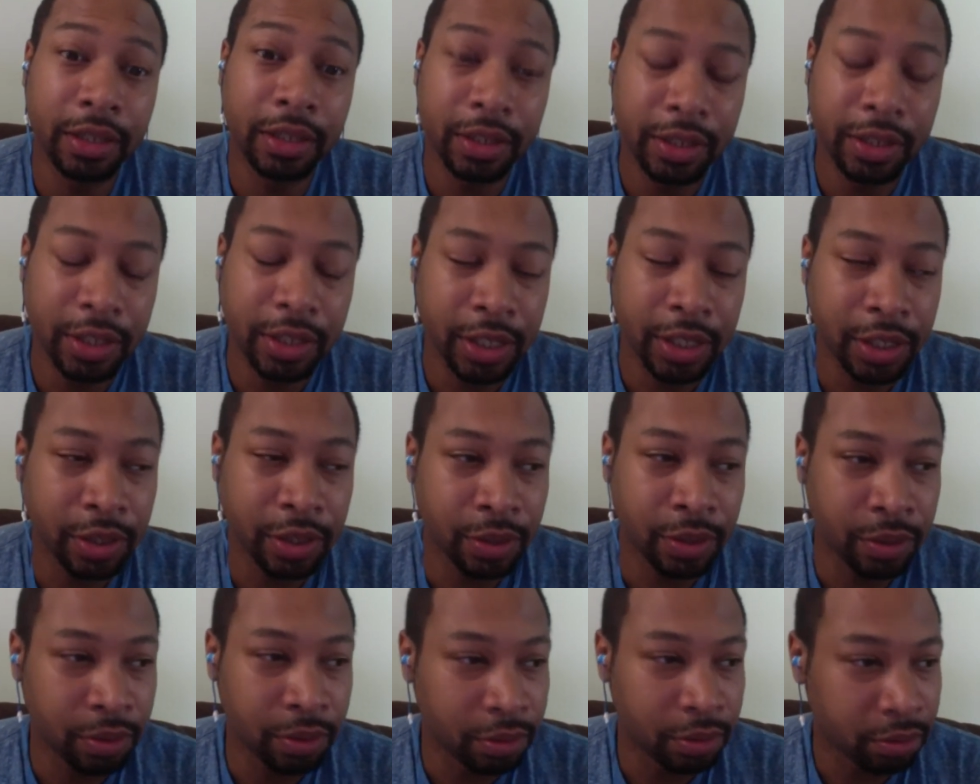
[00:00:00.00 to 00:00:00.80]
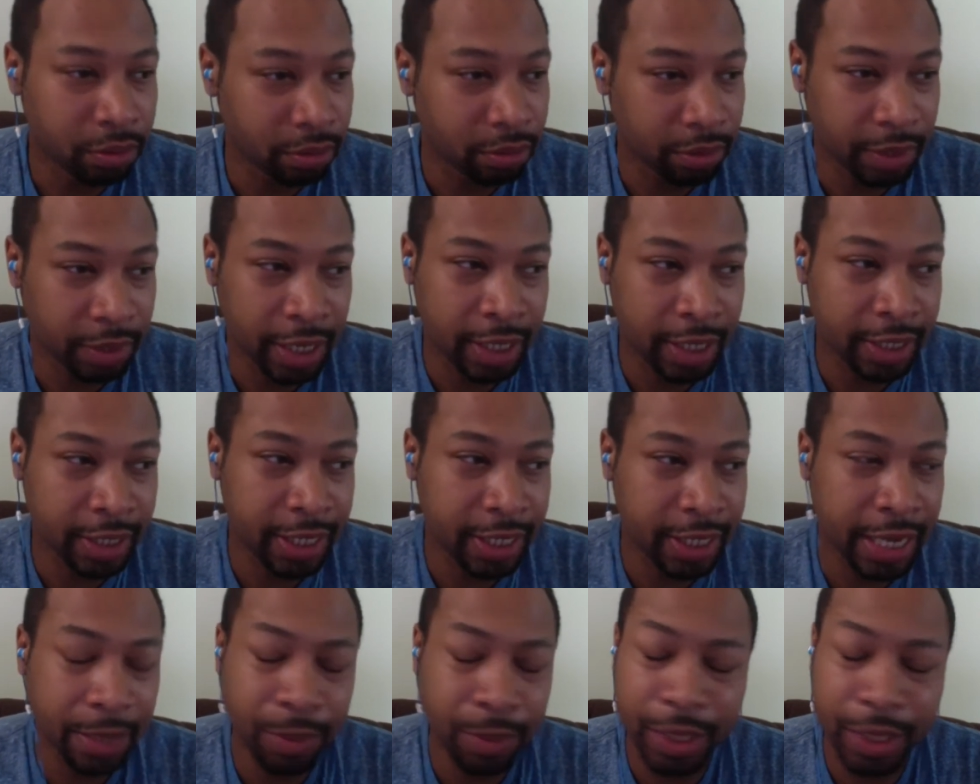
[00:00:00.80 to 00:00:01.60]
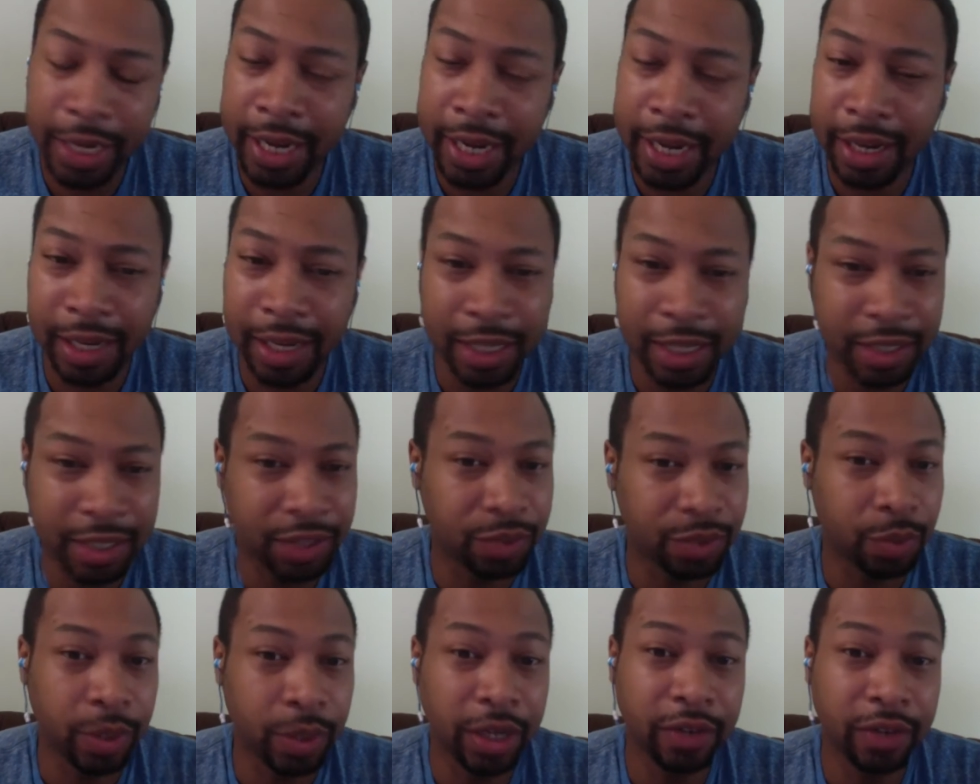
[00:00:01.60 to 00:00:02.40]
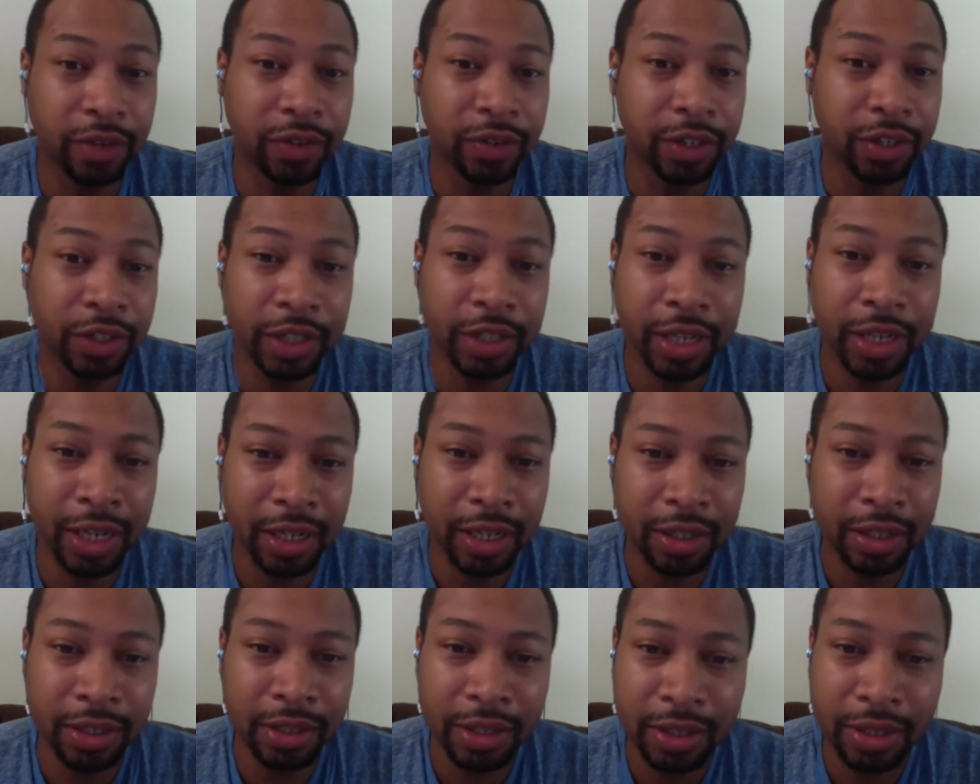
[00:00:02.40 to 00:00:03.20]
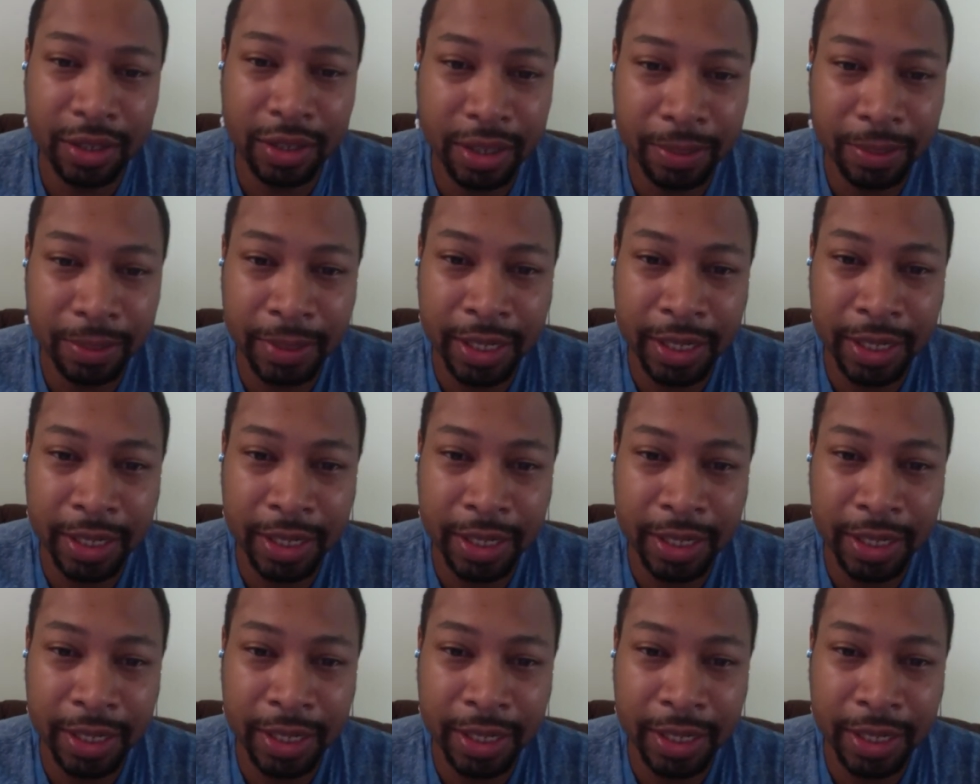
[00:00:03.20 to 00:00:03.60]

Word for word: So I think I put down like twelve hundred dollars, something like